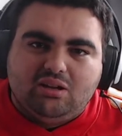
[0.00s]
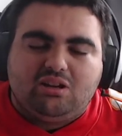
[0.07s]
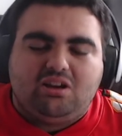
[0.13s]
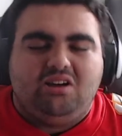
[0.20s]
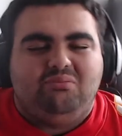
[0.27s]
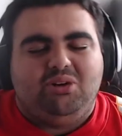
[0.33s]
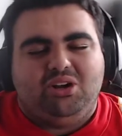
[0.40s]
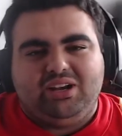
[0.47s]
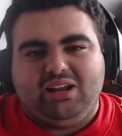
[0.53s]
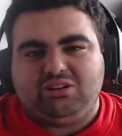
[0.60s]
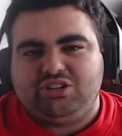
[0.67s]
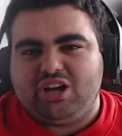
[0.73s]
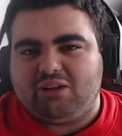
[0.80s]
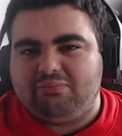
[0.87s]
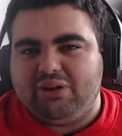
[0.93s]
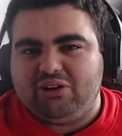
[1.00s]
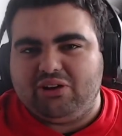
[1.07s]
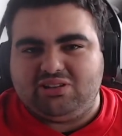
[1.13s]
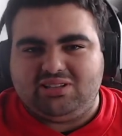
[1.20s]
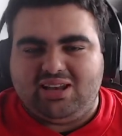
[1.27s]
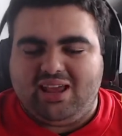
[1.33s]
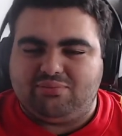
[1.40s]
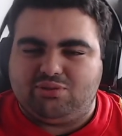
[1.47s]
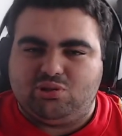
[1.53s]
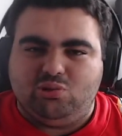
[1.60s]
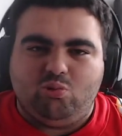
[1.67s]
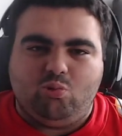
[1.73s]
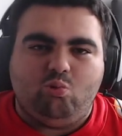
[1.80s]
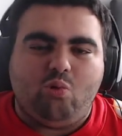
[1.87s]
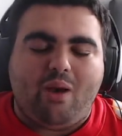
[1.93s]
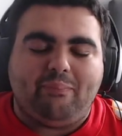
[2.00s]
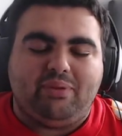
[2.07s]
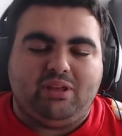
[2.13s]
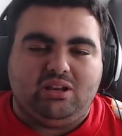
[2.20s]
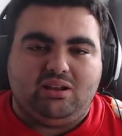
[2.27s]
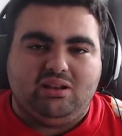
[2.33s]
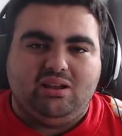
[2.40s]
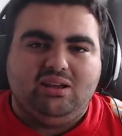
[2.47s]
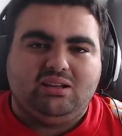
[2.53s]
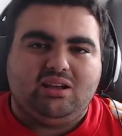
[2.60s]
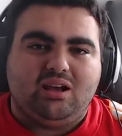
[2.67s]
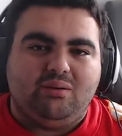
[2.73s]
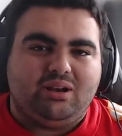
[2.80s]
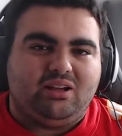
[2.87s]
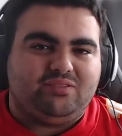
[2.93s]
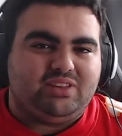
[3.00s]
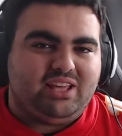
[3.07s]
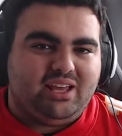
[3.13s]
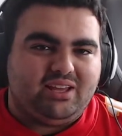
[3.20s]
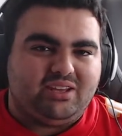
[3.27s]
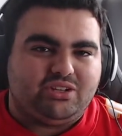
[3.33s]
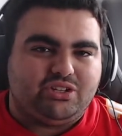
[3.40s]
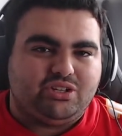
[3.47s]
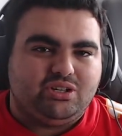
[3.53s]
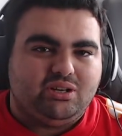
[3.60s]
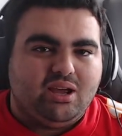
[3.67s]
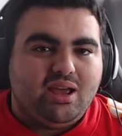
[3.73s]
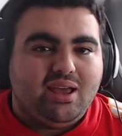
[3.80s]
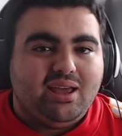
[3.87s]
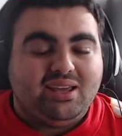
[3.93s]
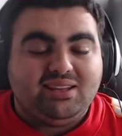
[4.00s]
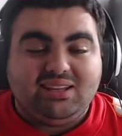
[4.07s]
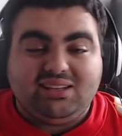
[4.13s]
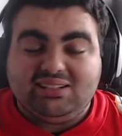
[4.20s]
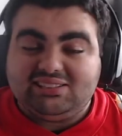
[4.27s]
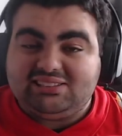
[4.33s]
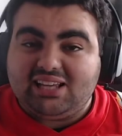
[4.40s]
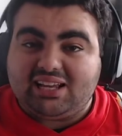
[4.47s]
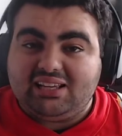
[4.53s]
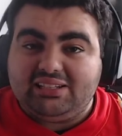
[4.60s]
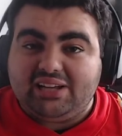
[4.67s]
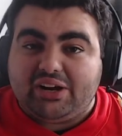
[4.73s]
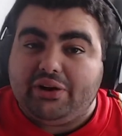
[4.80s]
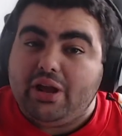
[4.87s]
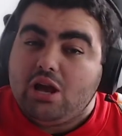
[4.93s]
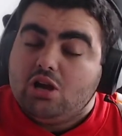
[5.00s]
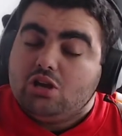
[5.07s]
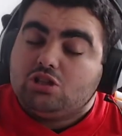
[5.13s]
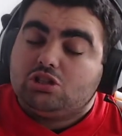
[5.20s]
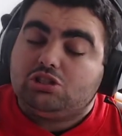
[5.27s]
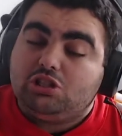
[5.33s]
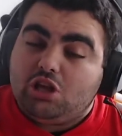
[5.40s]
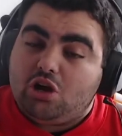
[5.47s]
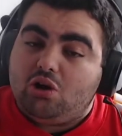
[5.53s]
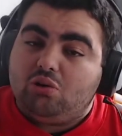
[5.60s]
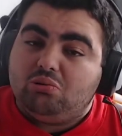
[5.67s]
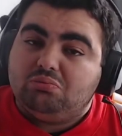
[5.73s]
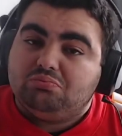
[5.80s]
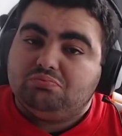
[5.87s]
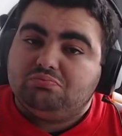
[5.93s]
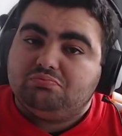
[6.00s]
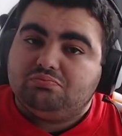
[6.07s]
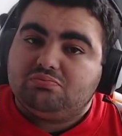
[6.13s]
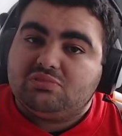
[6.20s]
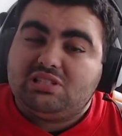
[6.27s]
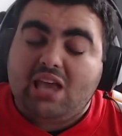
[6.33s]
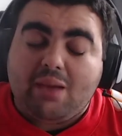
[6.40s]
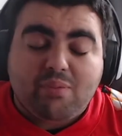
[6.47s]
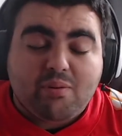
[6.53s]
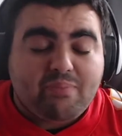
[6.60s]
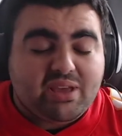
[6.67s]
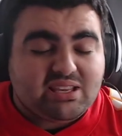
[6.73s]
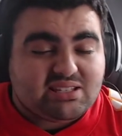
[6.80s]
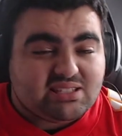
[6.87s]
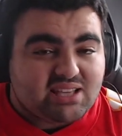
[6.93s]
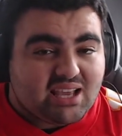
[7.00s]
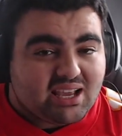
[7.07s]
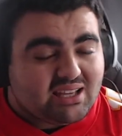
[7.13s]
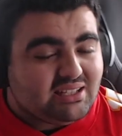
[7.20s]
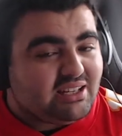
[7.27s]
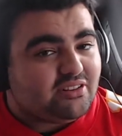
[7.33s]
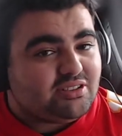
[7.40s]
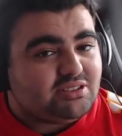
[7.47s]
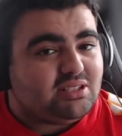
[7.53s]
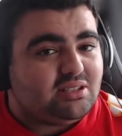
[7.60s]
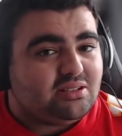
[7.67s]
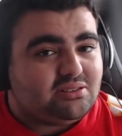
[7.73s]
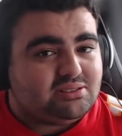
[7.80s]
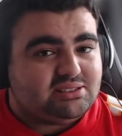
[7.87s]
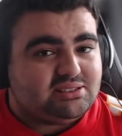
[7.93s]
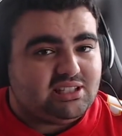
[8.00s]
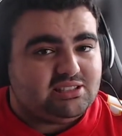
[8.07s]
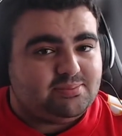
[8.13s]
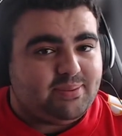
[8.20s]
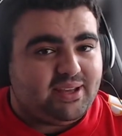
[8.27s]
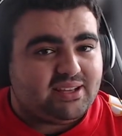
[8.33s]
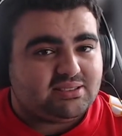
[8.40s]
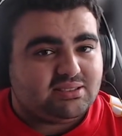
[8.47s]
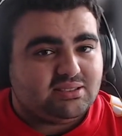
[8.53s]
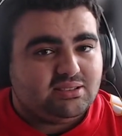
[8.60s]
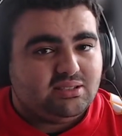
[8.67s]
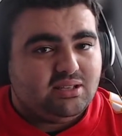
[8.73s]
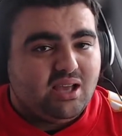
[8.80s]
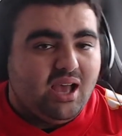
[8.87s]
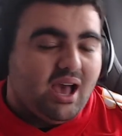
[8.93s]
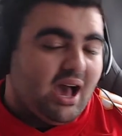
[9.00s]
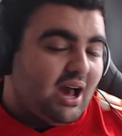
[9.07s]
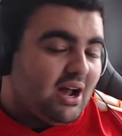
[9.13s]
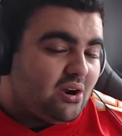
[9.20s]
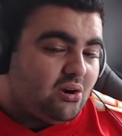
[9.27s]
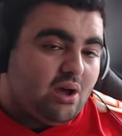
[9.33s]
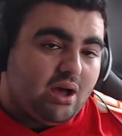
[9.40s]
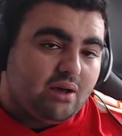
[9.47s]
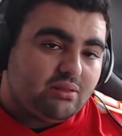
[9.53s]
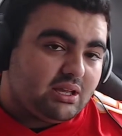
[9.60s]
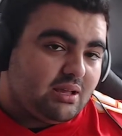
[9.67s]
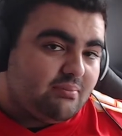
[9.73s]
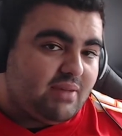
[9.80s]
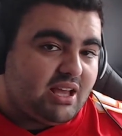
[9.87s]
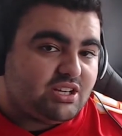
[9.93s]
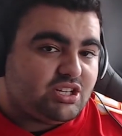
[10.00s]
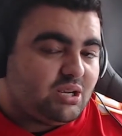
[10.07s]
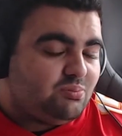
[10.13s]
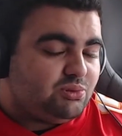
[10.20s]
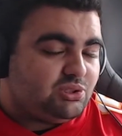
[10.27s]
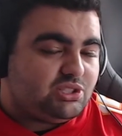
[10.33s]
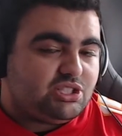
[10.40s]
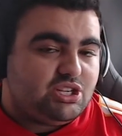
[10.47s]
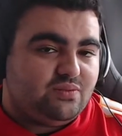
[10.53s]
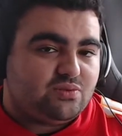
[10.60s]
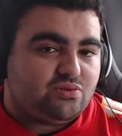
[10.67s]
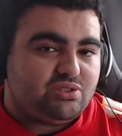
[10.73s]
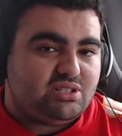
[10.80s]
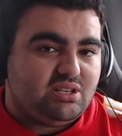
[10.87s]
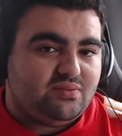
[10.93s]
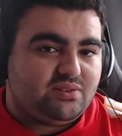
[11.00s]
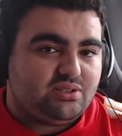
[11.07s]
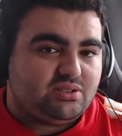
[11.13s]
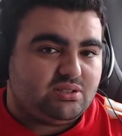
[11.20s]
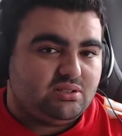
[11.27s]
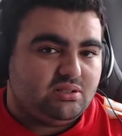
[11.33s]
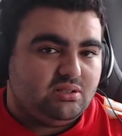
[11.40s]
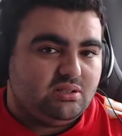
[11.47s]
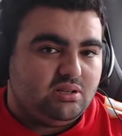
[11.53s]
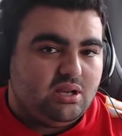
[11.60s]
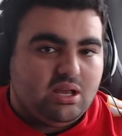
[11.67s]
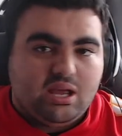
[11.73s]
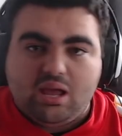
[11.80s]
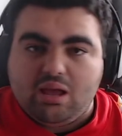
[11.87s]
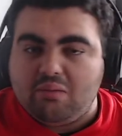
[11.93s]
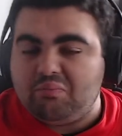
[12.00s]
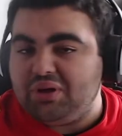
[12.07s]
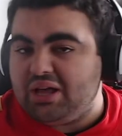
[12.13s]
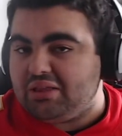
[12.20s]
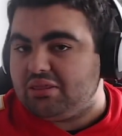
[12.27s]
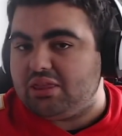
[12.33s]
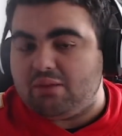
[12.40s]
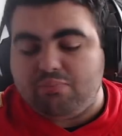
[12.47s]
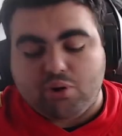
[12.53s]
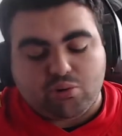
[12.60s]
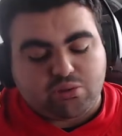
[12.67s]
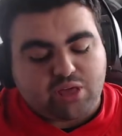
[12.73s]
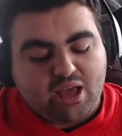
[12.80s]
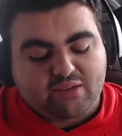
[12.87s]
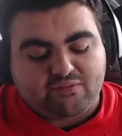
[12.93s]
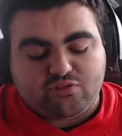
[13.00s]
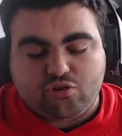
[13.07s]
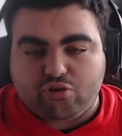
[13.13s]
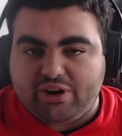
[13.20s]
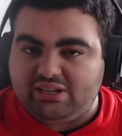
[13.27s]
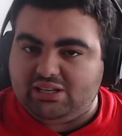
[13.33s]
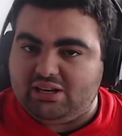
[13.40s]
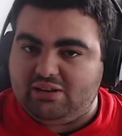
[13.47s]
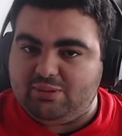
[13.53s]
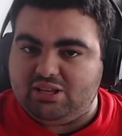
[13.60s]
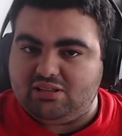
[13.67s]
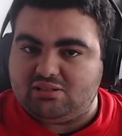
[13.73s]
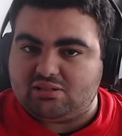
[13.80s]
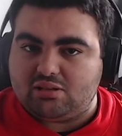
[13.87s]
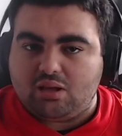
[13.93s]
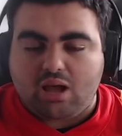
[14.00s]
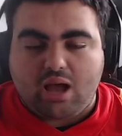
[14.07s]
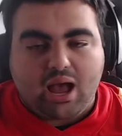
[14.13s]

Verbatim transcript: Come on now, Shaq Barrett's an absolute weapon coming off the edge. And then the secondary. So Tampa Bay's secondary is a little suspect. I don't know how they can match up with the Chiefs receivers. But they both have great DBs.